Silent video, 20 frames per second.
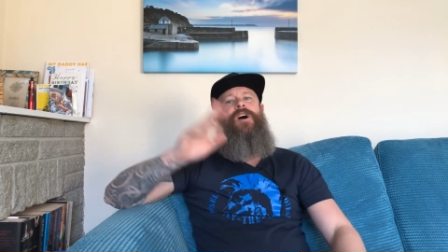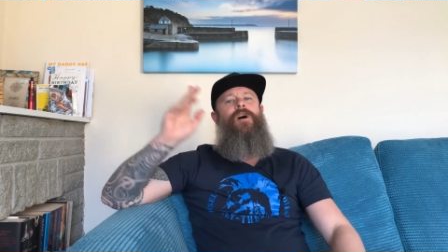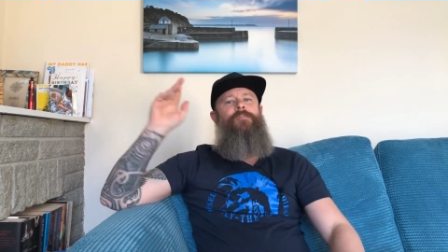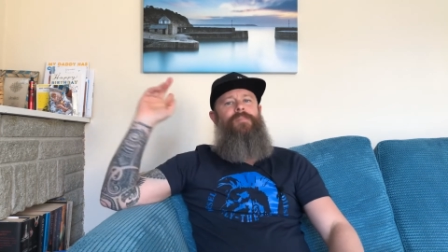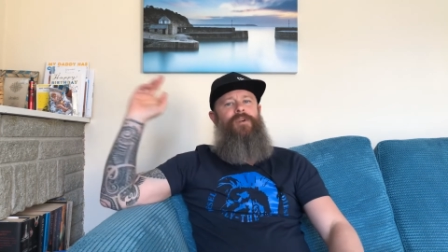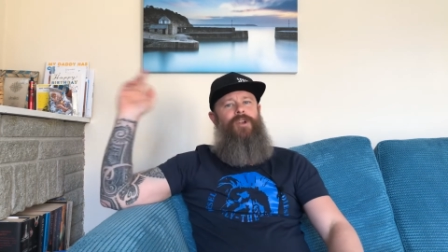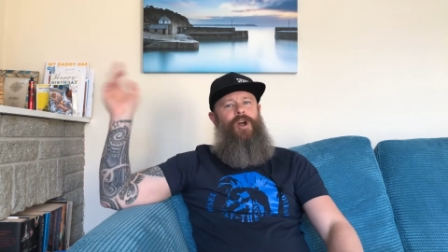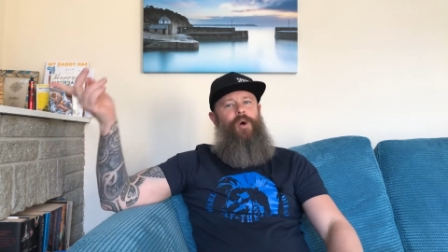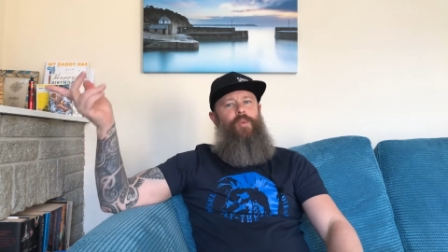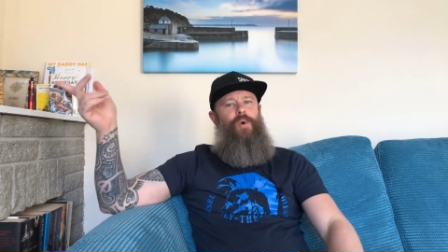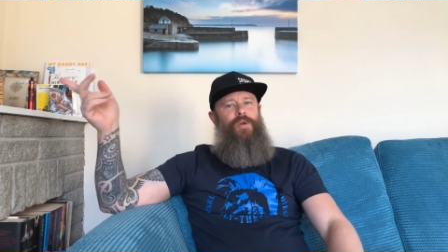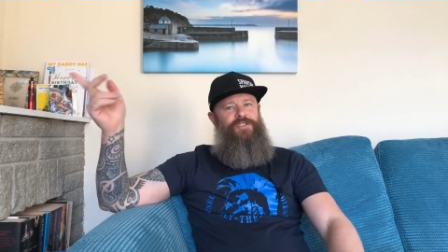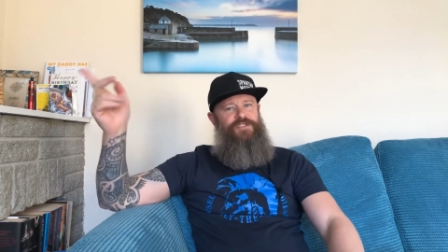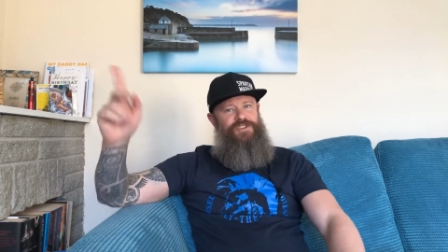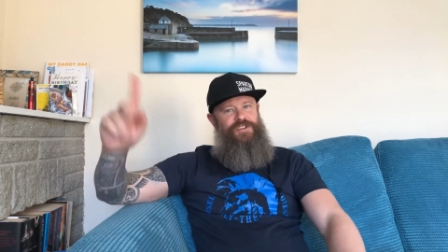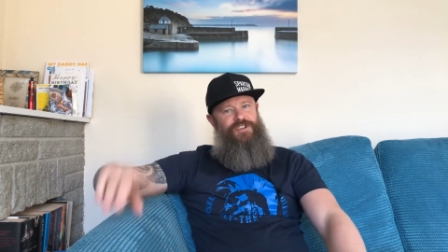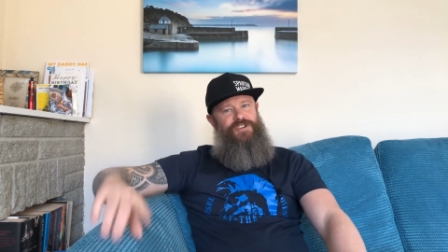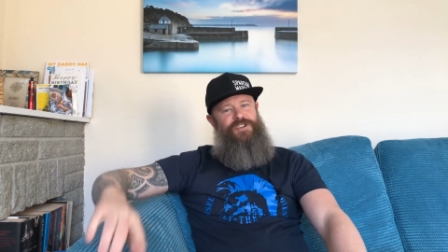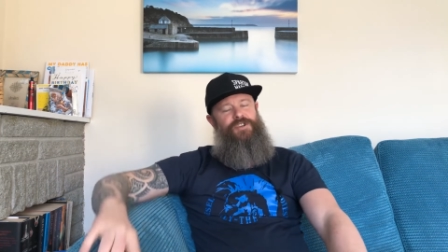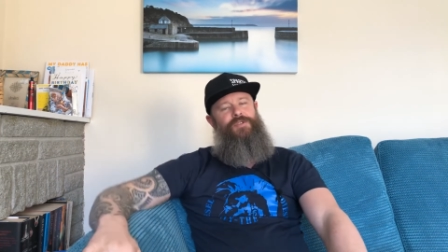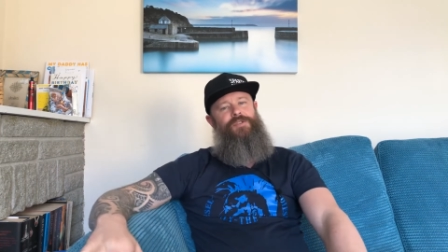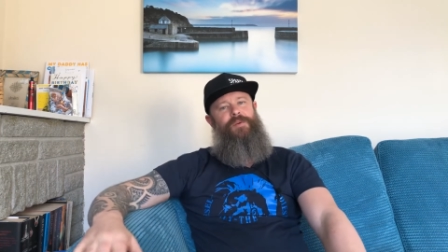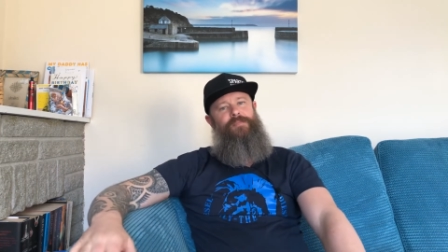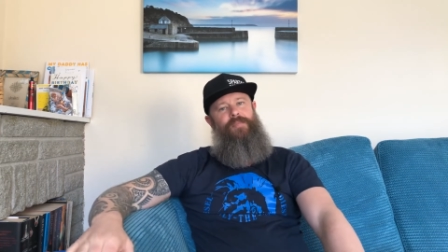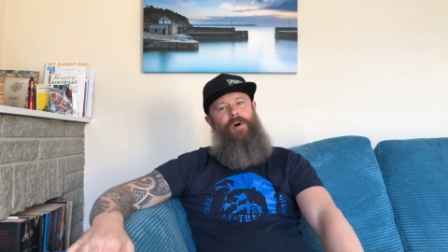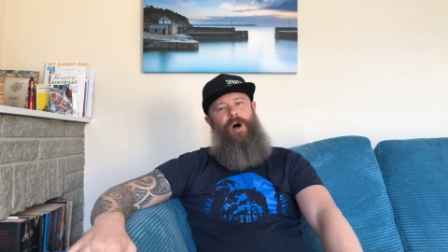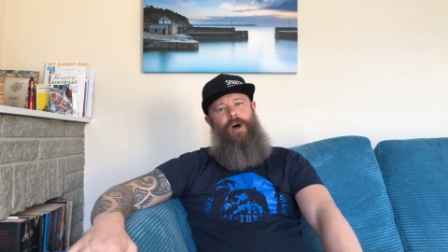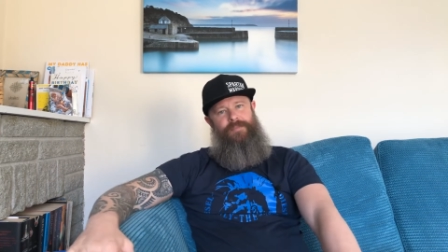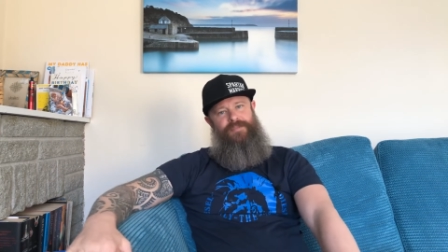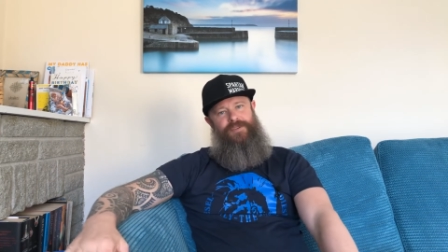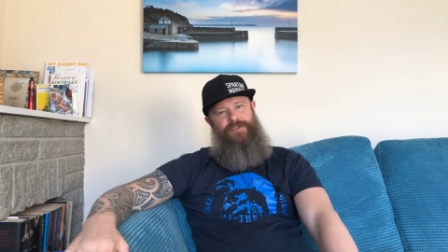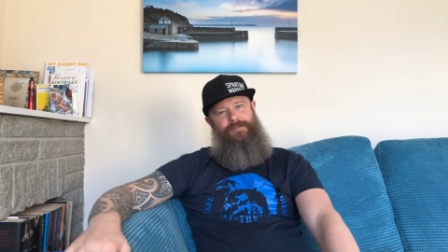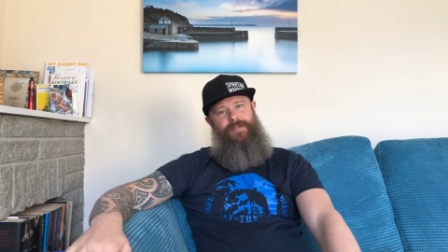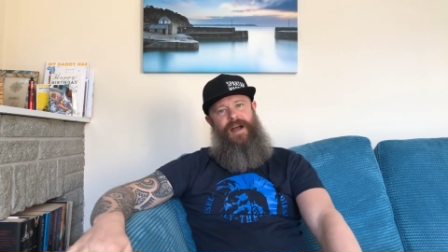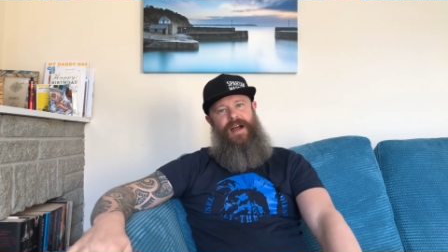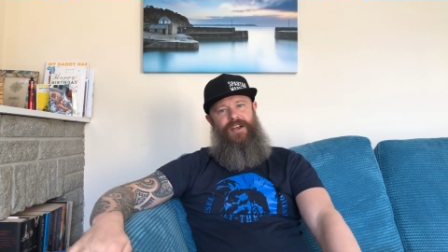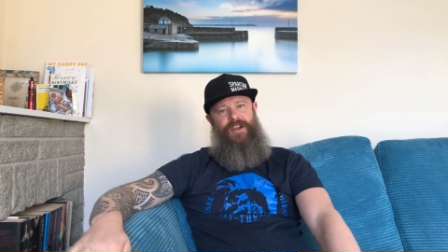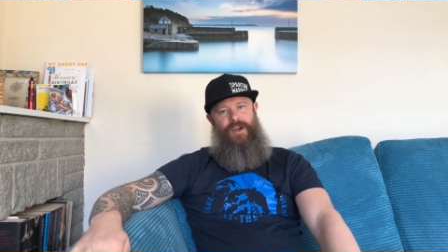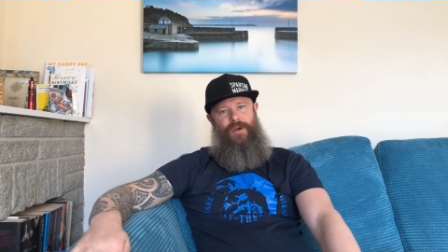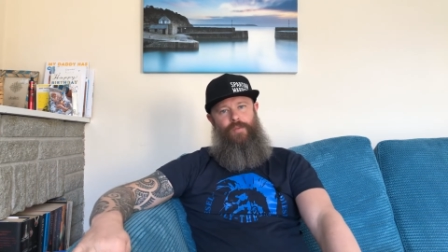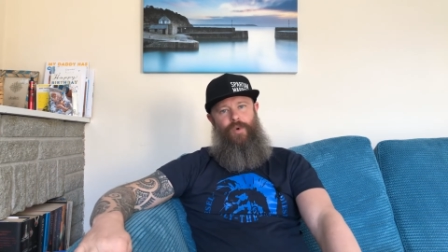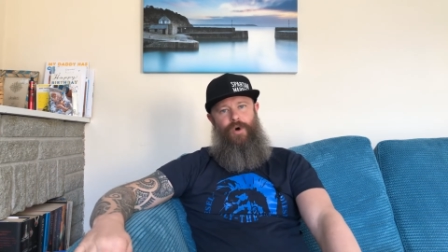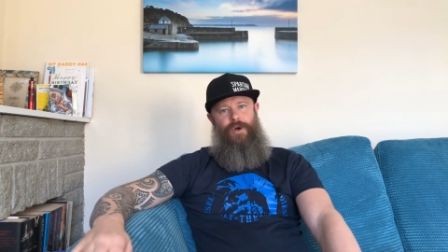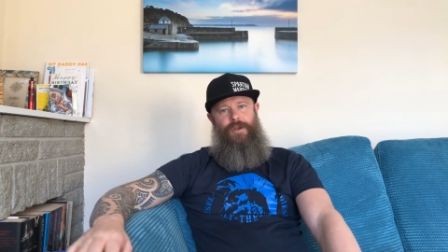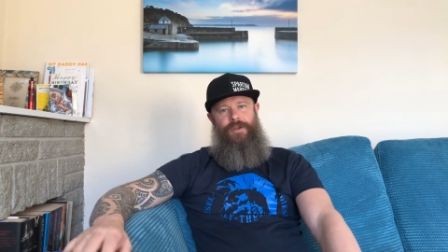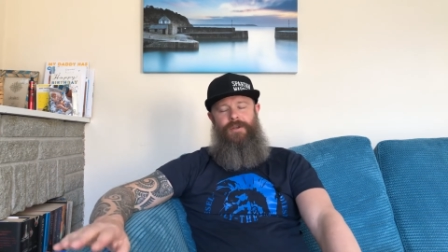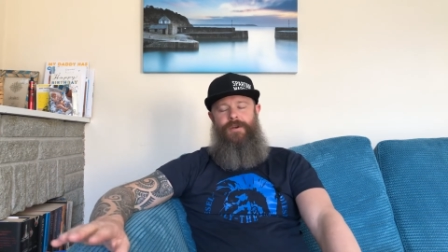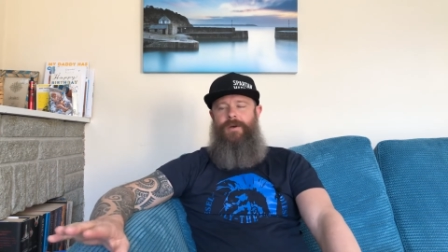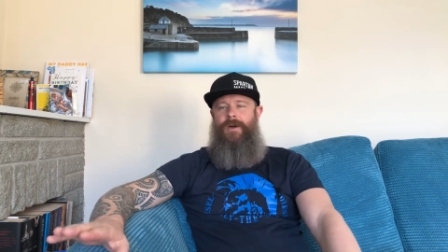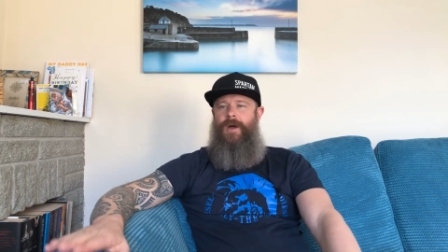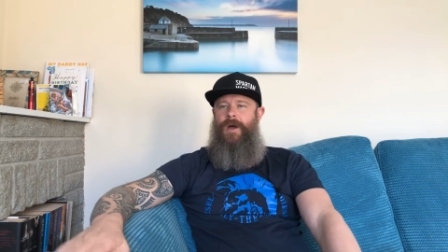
but I wanted to do the pipe tobacco one.